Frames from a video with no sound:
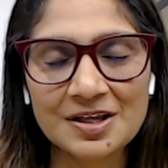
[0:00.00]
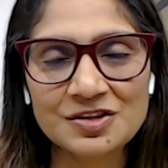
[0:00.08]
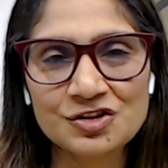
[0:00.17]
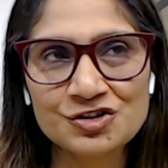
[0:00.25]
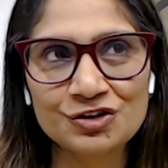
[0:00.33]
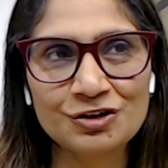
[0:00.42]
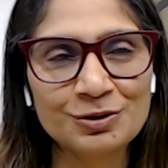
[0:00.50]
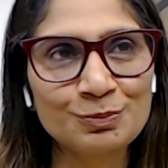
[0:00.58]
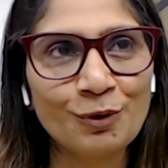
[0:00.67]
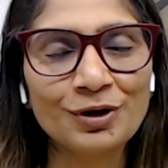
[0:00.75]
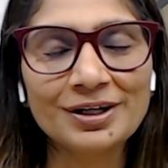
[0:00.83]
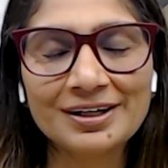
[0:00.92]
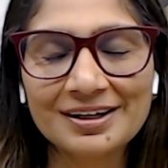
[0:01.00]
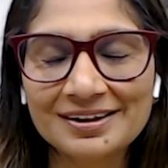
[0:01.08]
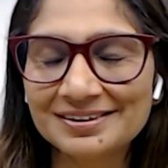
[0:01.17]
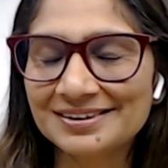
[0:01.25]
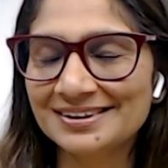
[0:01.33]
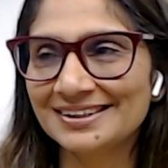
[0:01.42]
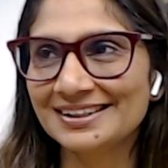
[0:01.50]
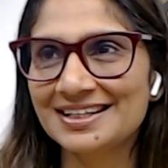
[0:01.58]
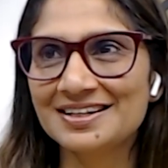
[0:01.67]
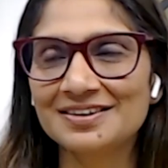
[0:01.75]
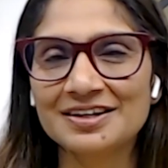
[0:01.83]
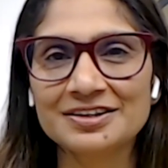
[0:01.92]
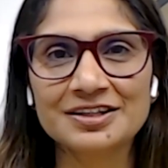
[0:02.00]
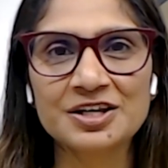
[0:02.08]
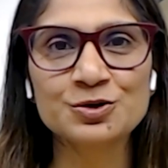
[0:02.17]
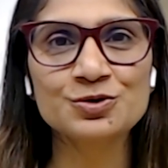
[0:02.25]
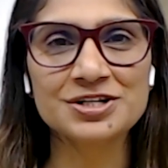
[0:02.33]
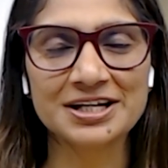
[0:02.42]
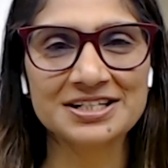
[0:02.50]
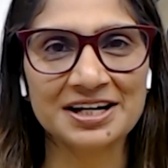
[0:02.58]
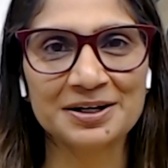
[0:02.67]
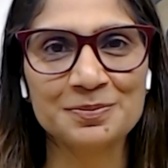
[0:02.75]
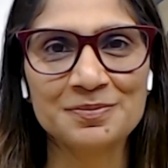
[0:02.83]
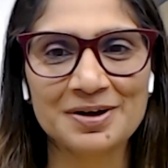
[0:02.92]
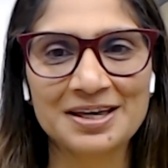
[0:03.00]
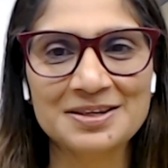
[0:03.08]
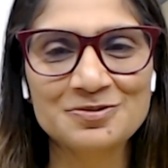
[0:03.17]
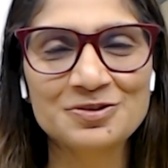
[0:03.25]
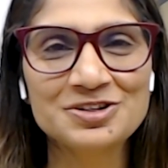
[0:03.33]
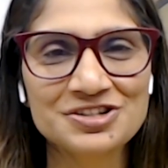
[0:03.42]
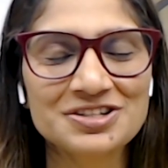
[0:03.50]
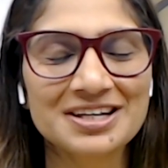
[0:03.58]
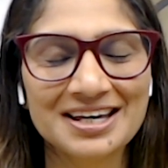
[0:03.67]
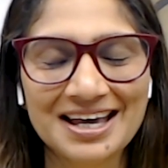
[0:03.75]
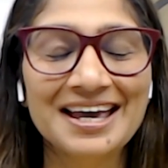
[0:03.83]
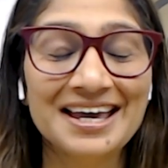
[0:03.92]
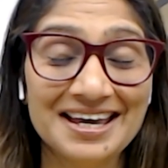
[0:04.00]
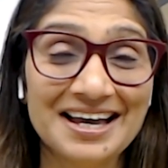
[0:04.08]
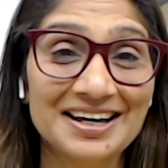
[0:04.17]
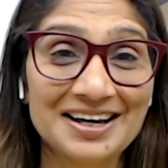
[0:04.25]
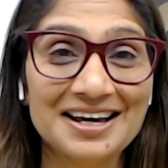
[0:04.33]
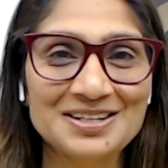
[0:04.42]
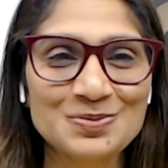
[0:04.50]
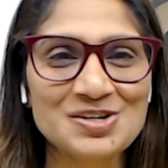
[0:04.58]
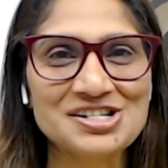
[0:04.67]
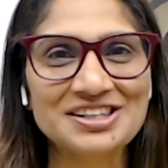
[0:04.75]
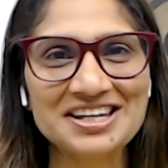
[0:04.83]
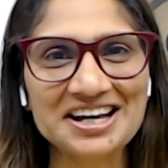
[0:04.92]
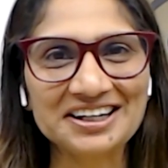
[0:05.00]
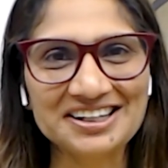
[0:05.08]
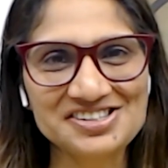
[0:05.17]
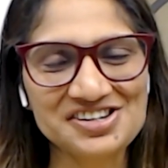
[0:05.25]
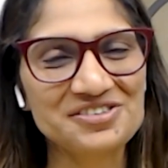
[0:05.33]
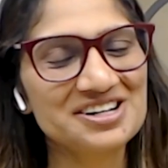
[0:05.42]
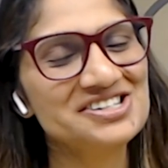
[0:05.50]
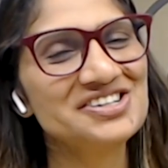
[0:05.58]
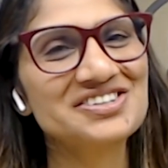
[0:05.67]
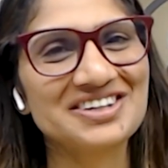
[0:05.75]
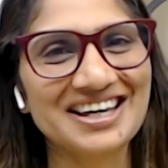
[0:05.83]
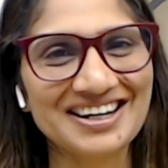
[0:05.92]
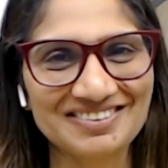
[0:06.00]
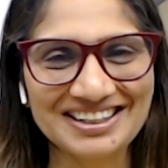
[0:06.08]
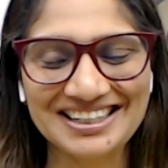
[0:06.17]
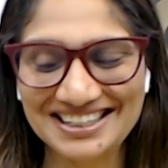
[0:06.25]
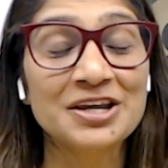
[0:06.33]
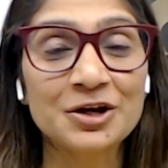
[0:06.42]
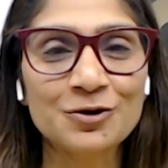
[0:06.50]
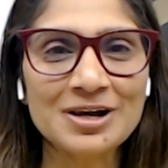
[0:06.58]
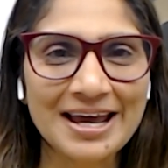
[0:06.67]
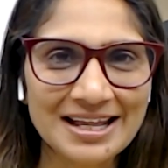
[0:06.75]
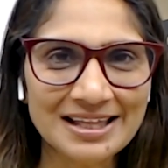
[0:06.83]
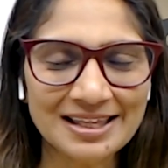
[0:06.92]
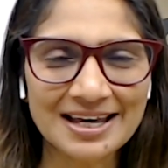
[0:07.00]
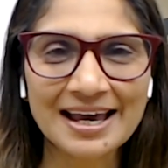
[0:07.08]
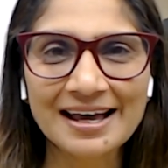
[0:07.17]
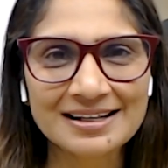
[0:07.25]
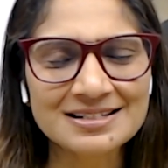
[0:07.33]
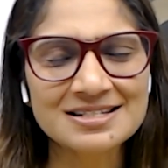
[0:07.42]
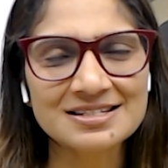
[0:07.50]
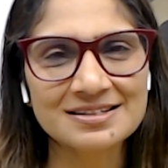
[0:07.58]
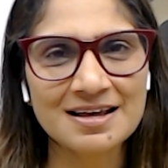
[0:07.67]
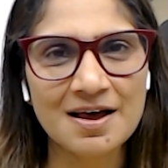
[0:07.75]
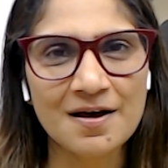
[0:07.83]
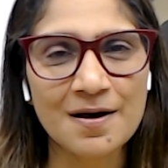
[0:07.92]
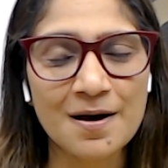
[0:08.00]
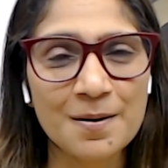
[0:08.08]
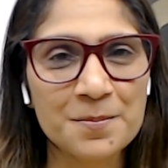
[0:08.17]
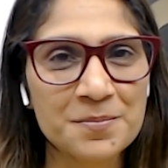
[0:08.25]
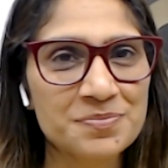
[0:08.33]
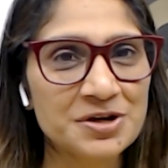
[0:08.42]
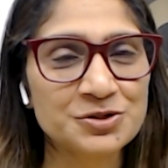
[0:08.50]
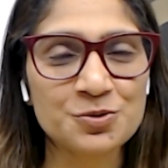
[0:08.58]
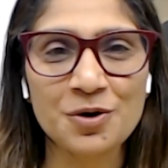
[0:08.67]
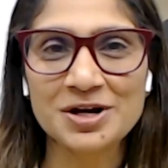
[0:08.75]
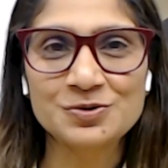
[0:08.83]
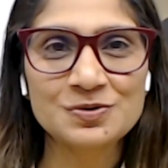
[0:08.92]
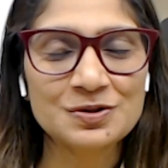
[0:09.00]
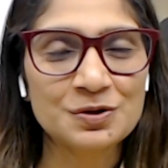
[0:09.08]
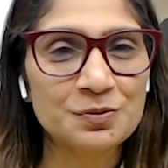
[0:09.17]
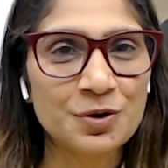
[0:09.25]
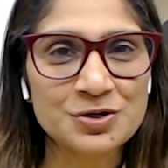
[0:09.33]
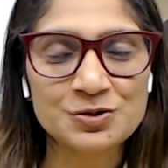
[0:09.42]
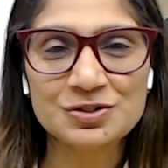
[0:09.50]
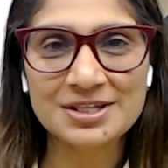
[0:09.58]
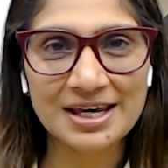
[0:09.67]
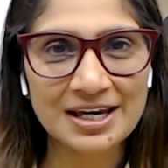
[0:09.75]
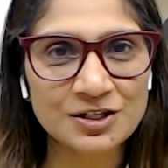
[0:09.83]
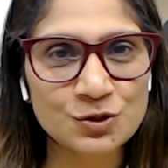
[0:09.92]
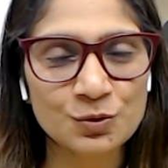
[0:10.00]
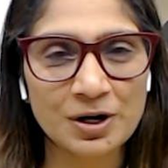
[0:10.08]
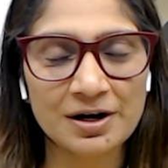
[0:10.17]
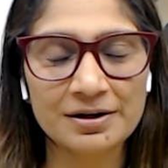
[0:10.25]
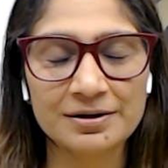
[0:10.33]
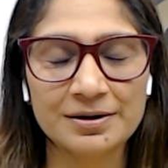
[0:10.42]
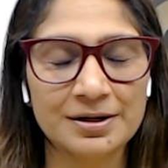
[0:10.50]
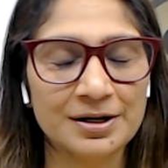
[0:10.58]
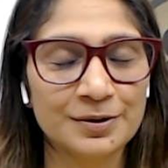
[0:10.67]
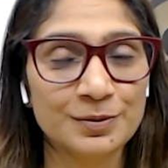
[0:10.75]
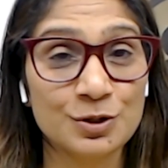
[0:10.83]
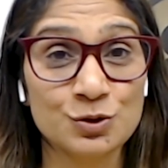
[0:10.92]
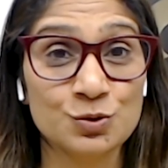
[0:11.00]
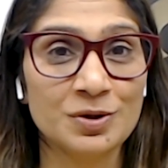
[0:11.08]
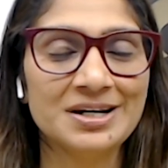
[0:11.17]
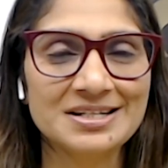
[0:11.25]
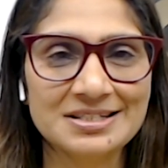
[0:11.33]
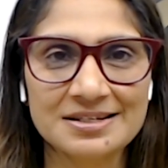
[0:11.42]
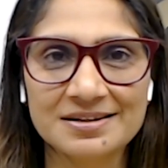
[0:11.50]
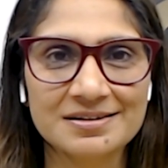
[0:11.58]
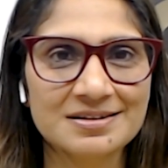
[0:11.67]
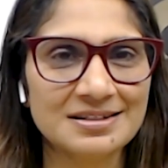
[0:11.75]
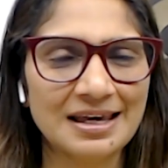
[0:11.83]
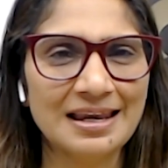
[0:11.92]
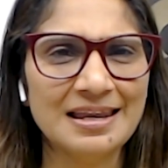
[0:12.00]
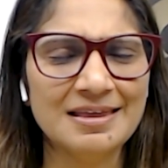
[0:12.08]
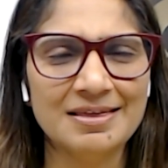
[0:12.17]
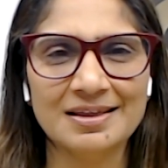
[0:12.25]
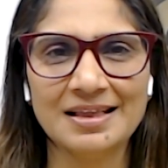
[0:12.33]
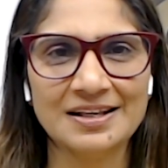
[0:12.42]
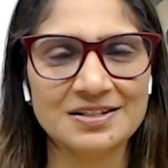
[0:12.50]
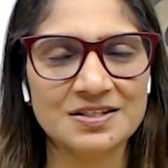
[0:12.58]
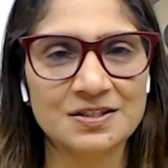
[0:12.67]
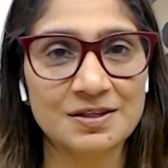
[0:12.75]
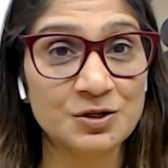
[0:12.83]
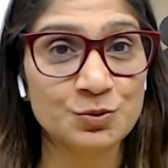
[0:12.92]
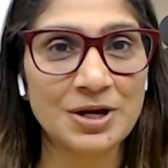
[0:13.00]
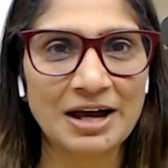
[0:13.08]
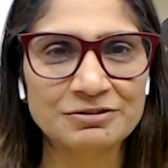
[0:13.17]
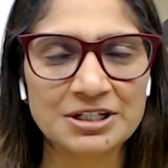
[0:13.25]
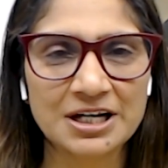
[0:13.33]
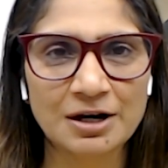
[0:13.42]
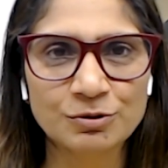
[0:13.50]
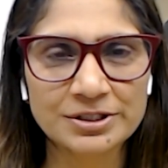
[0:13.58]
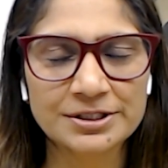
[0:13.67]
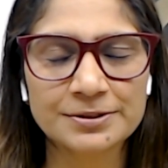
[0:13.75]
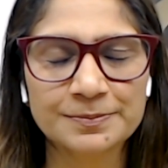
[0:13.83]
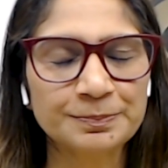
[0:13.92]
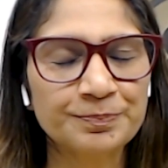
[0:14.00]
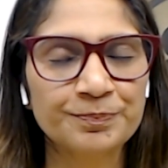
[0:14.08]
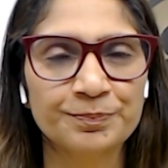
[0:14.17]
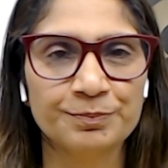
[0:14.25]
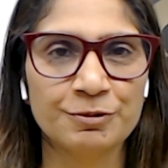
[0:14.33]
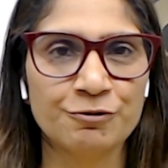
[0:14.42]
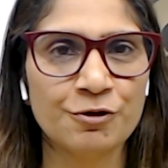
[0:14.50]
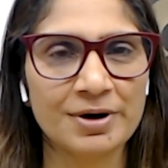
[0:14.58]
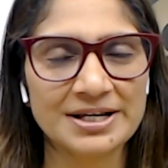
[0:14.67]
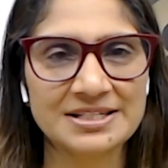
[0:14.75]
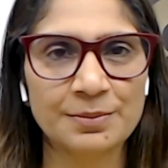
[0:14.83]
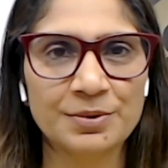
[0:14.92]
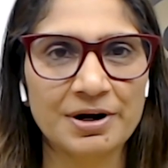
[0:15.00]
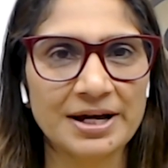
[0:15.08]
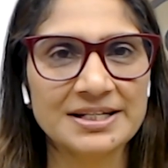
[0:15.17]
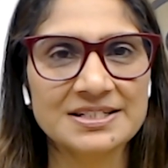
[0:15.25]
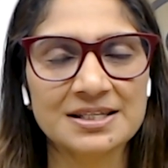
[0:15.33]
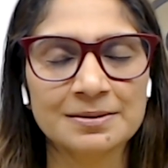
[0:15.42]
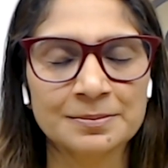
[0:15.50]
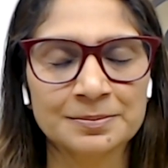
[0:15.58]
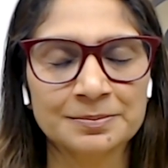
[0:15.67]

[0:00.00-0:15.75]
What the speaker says: that's such a great point. Yeah. They do take time, and we just, especially the younger generation today, right? Nicole, anything else that you want to say to our, to our listeners? Anything that we haven't covered before I summarize?